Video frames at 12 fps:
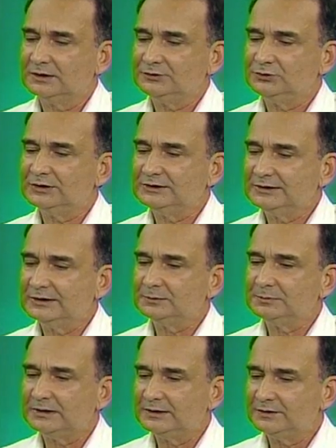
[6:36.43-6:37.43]
You can tell
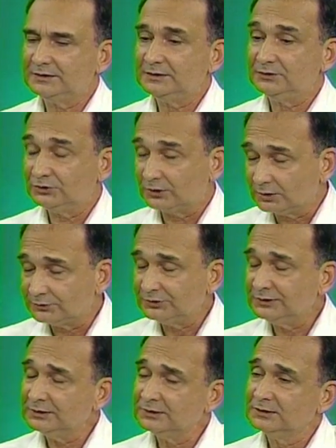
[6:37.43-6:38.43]
by the
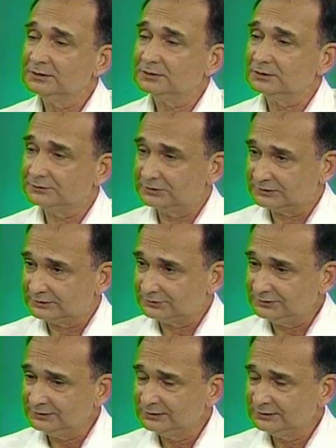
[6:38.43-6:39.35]
geology of the country.